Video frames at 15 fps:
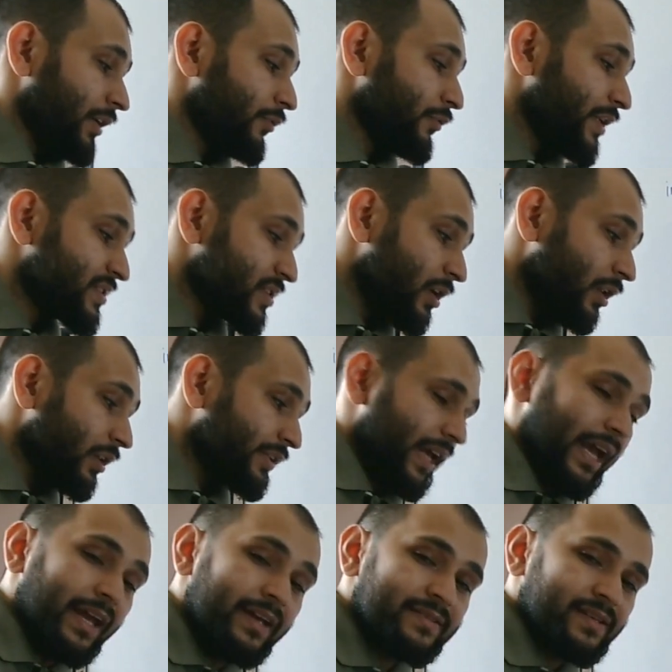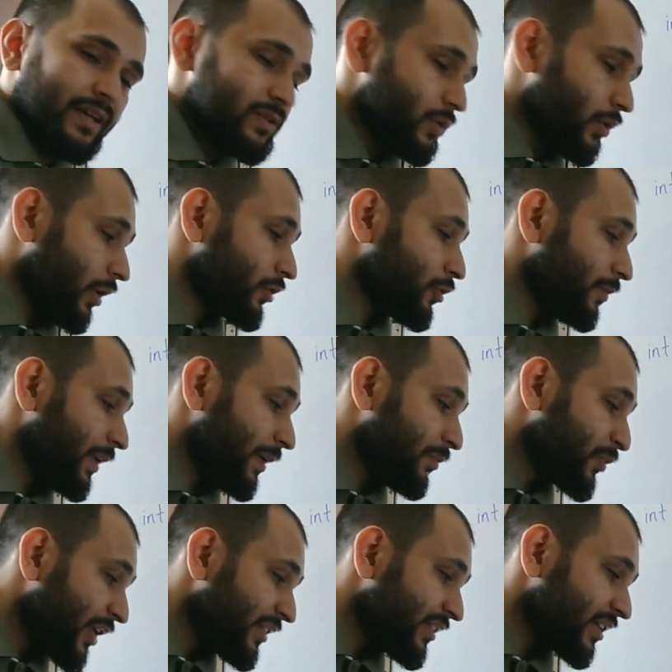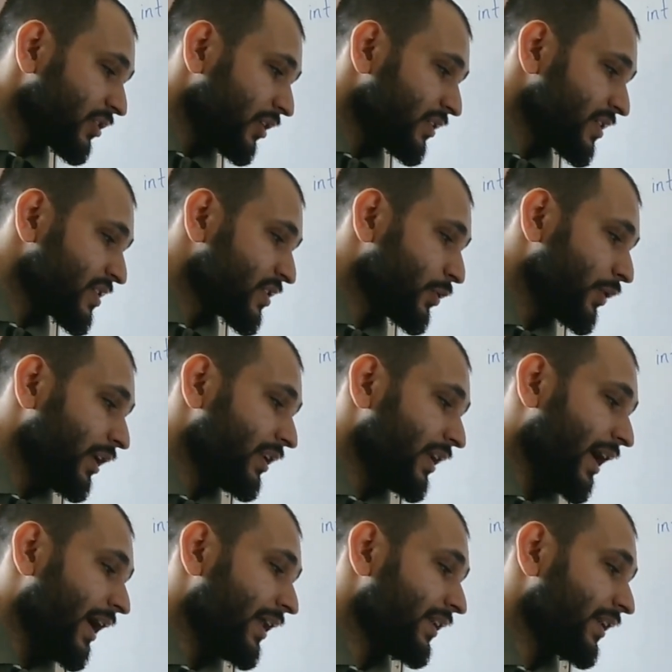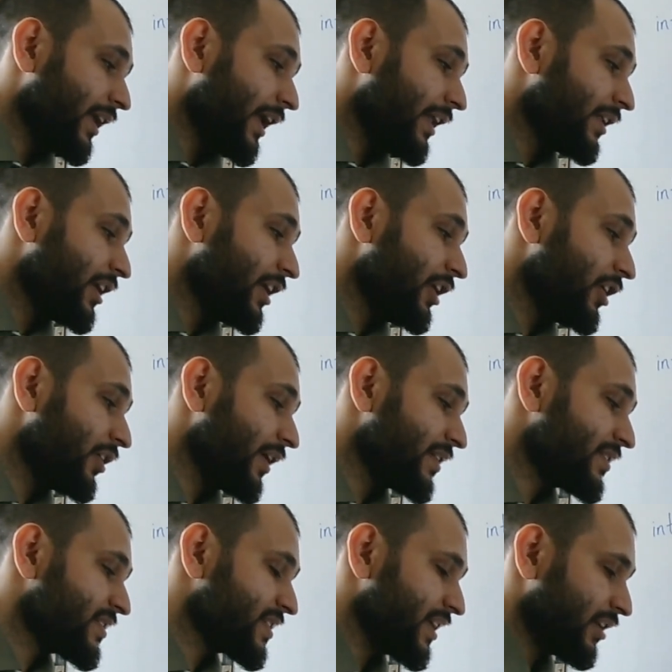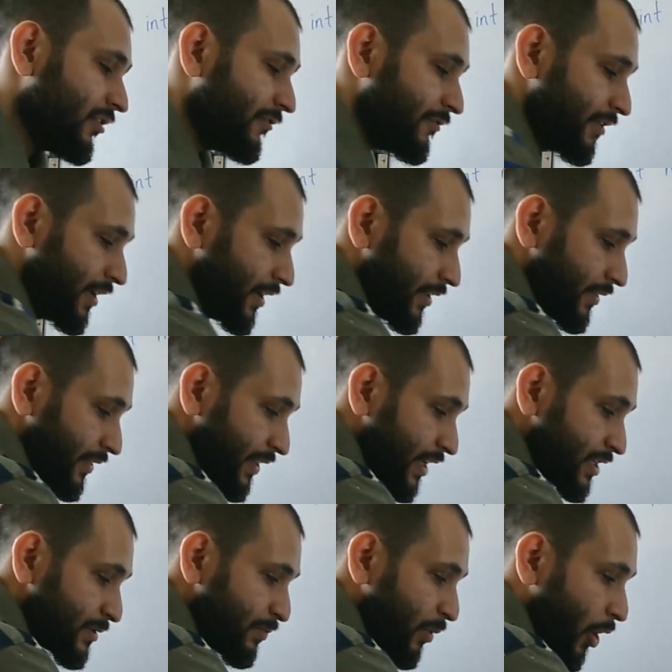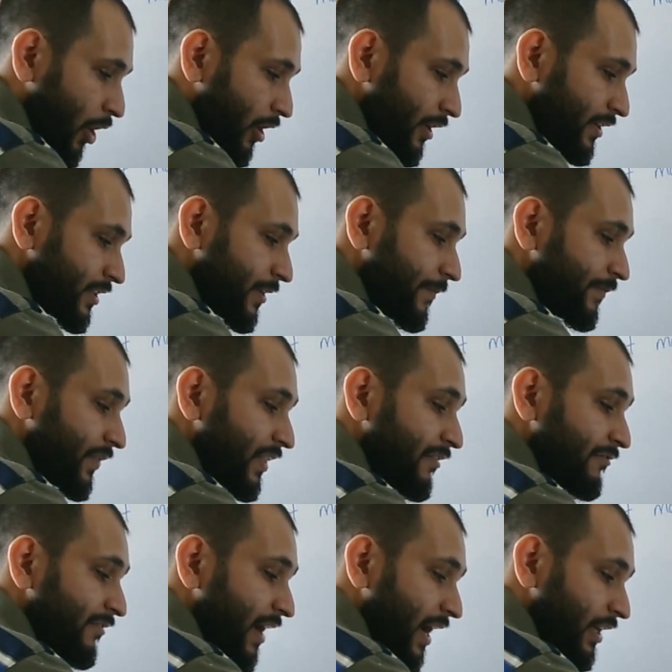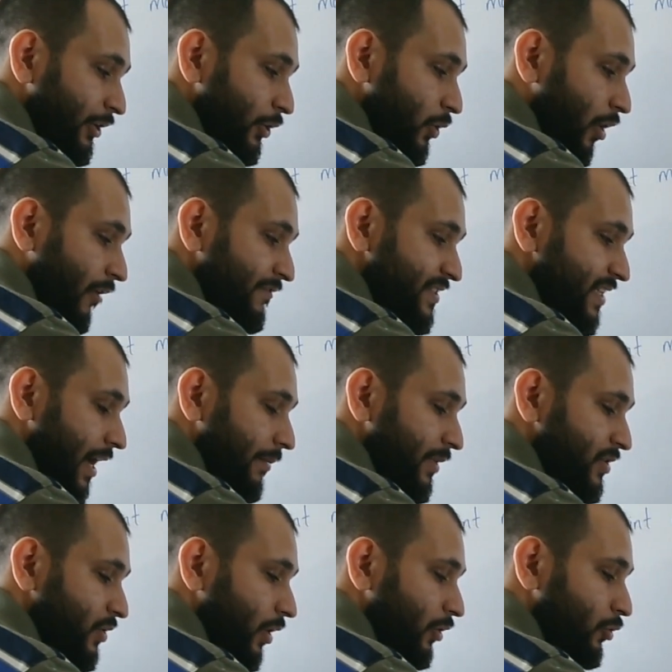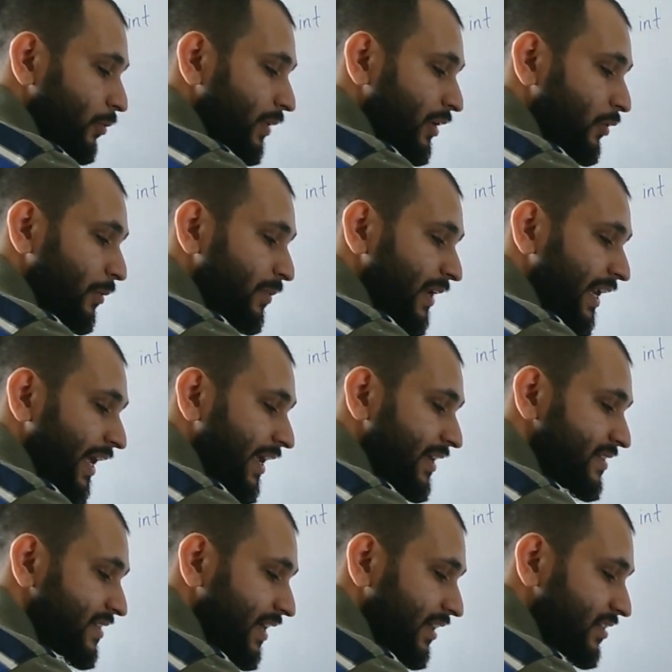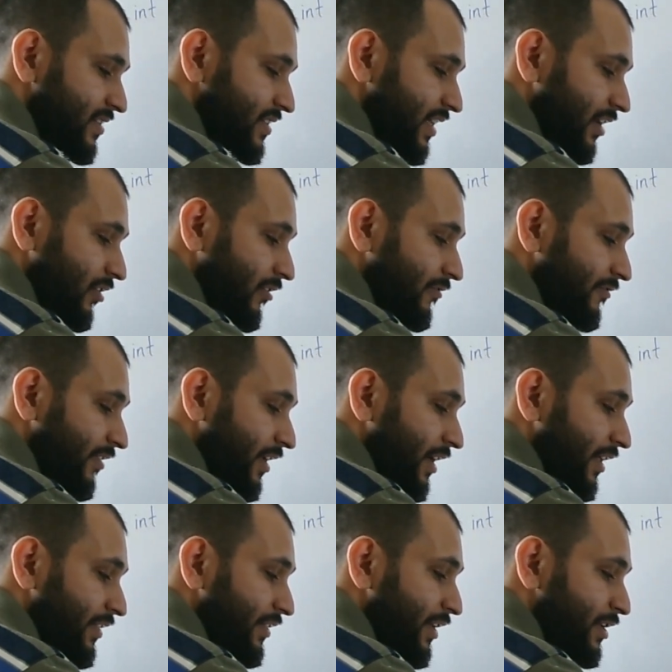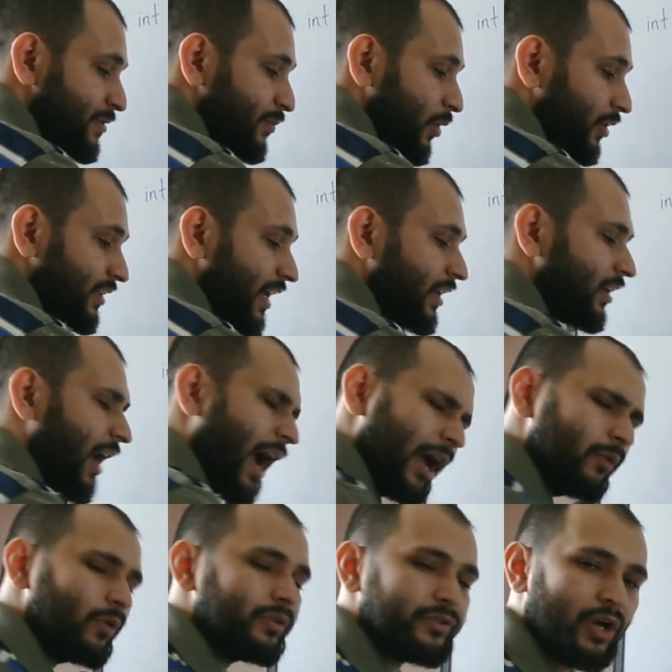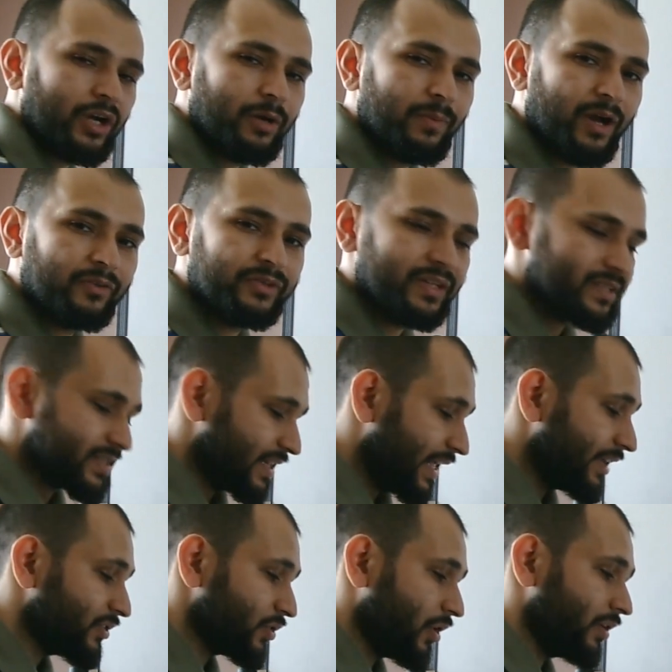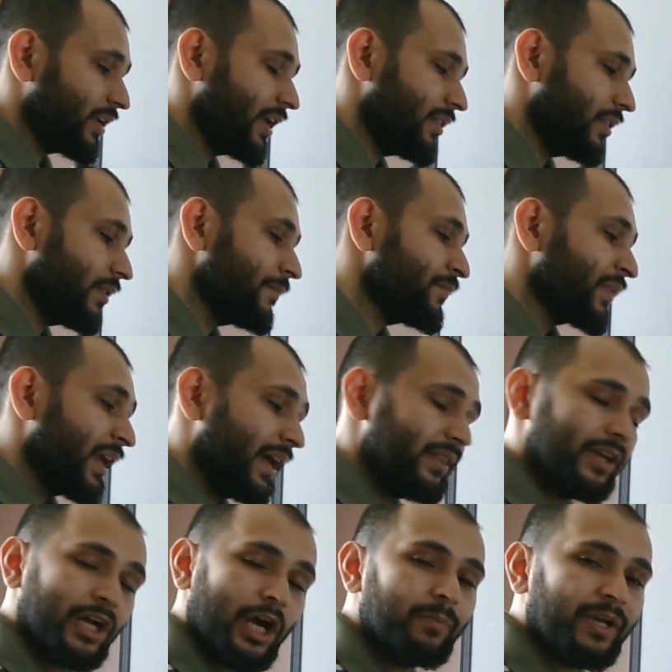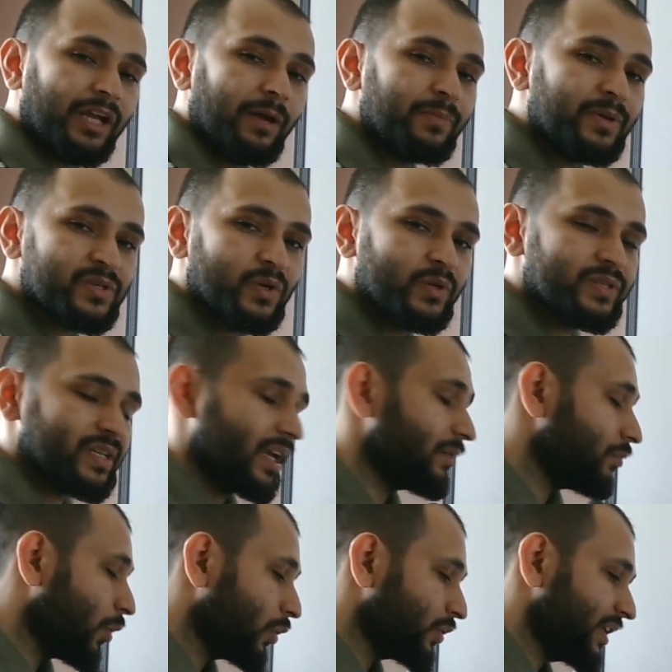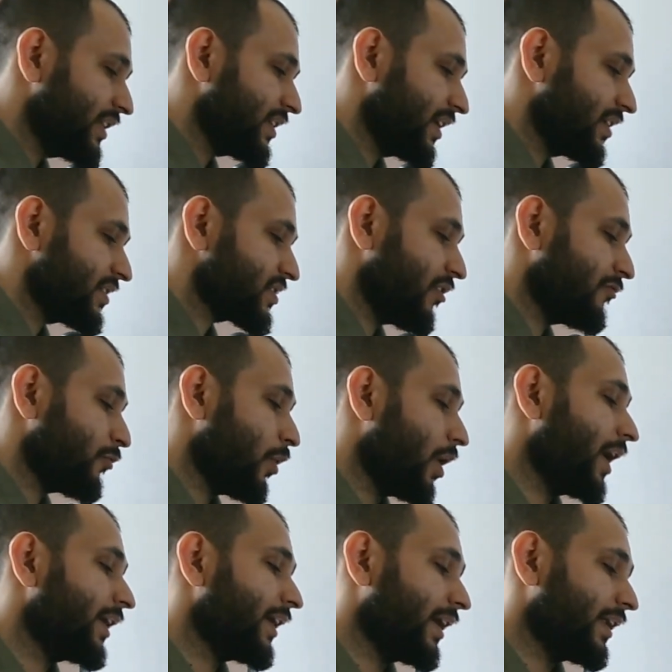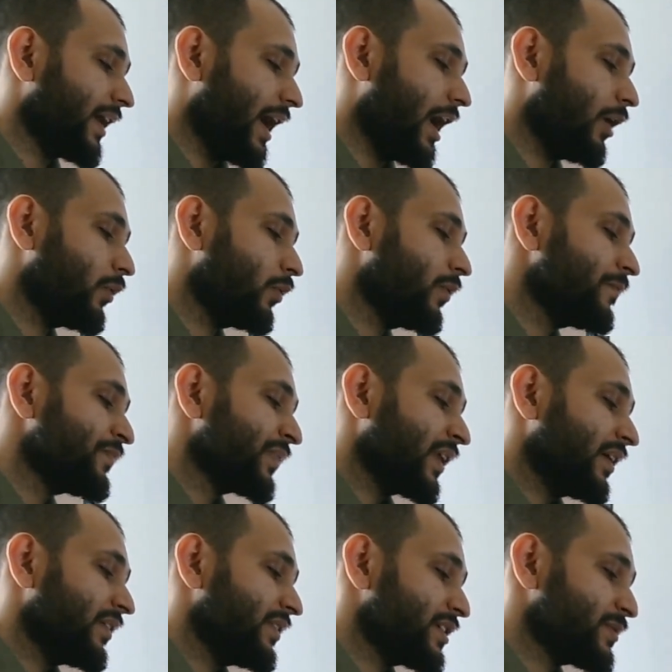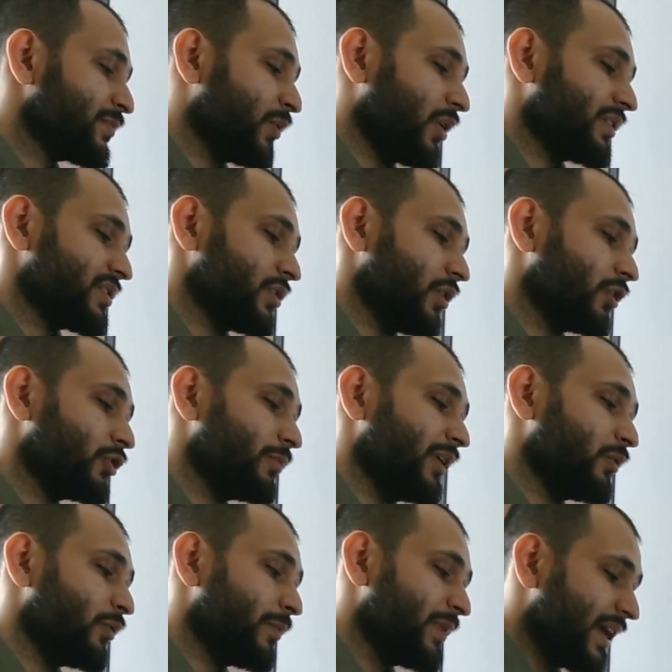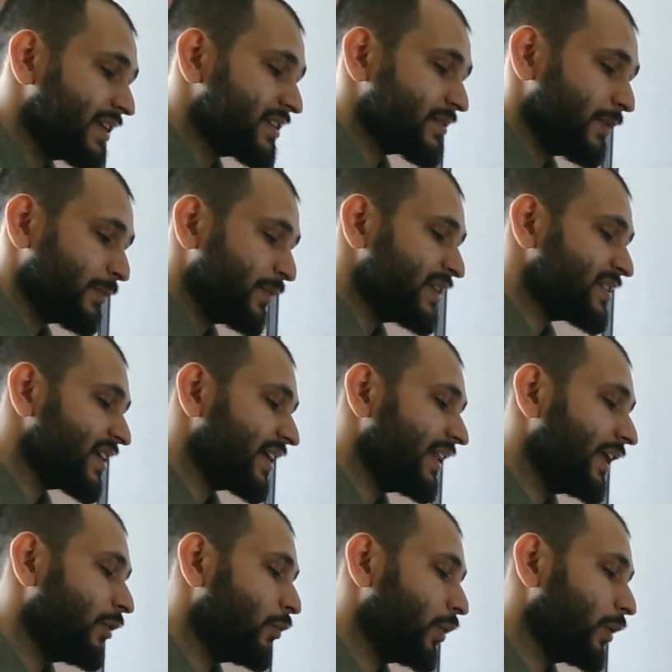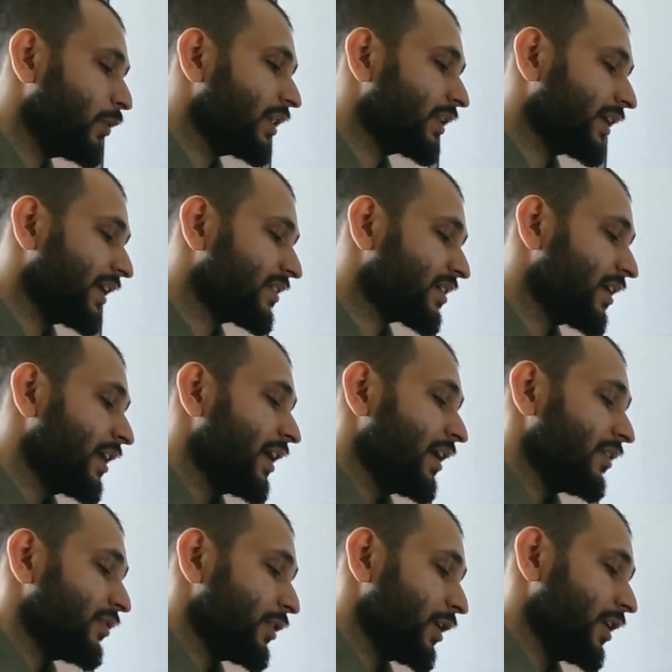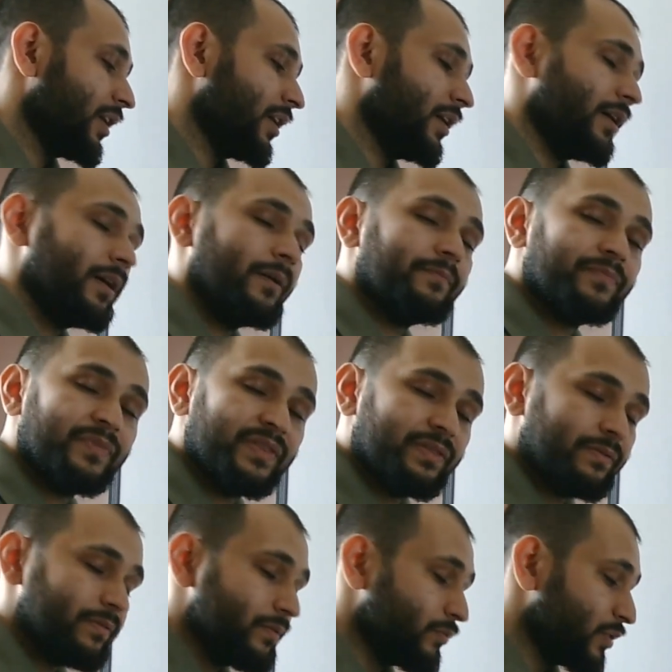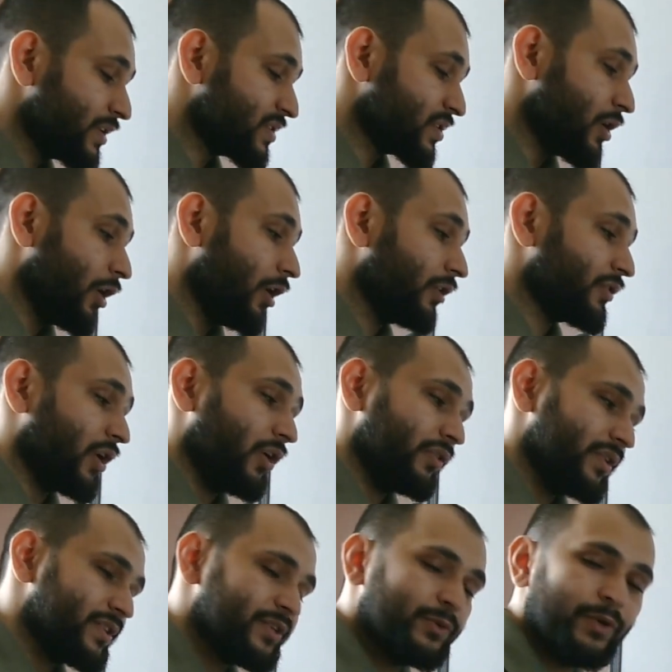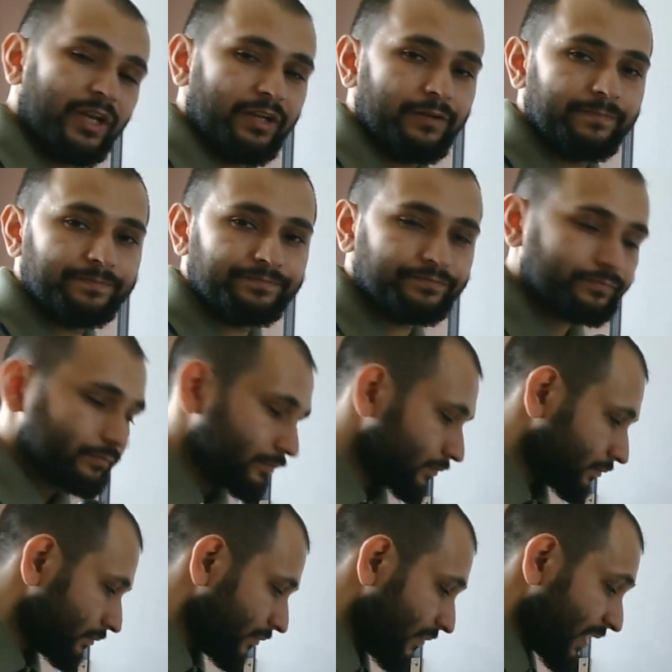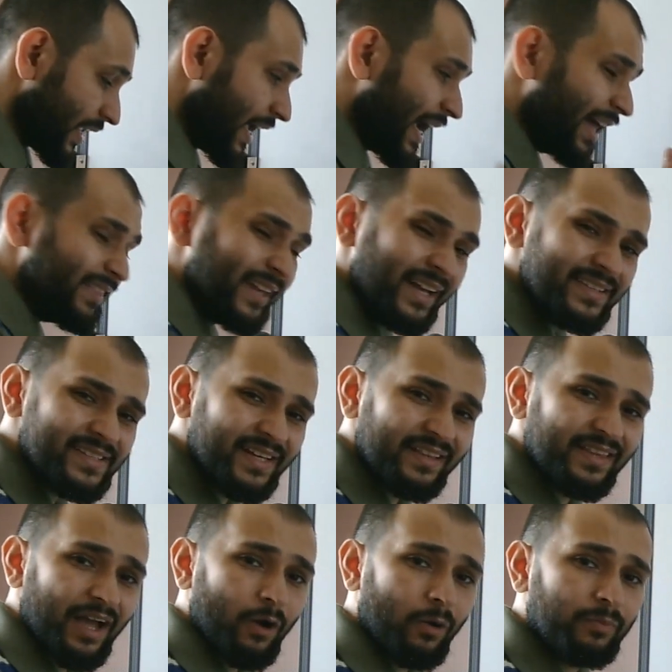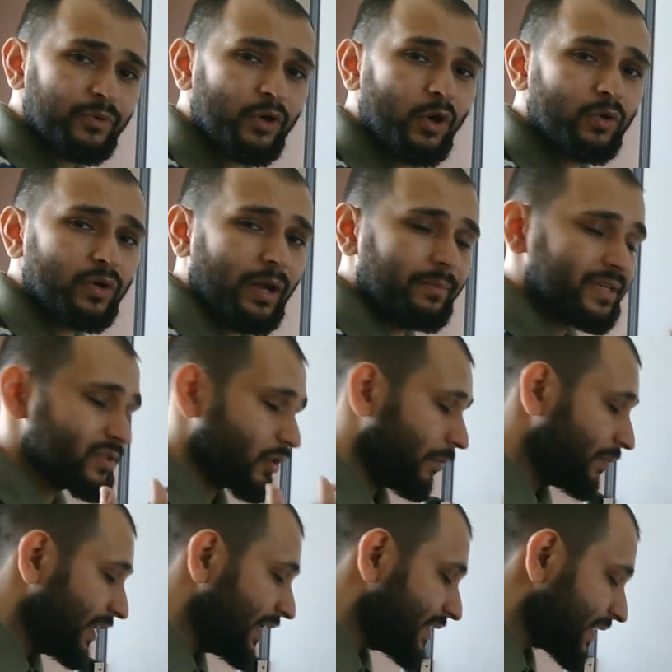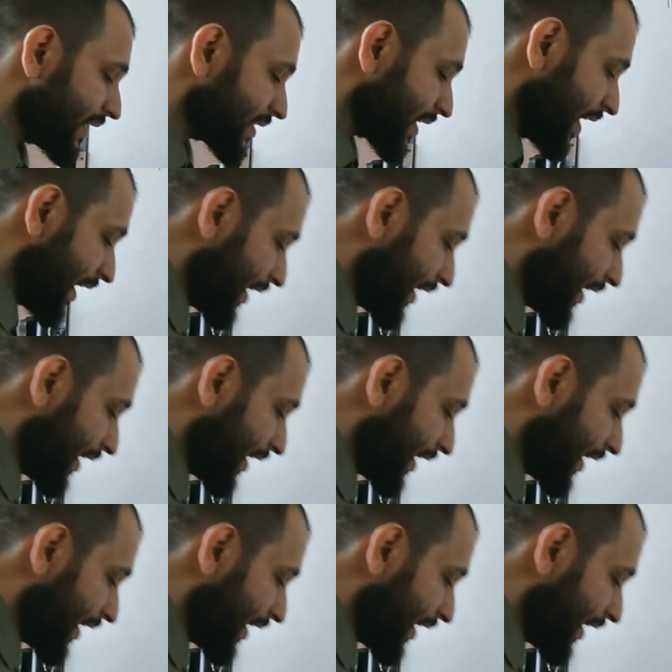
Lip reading: result is going to be printed on the screen, and in here, instead of this part, the value of sum is going to be replaced instead of this part. And I will talk about this later on in the coming episodes and more details of why and how this part is going to be replaced. But basically, we will get the result on the screen. And that's it, our program is completed.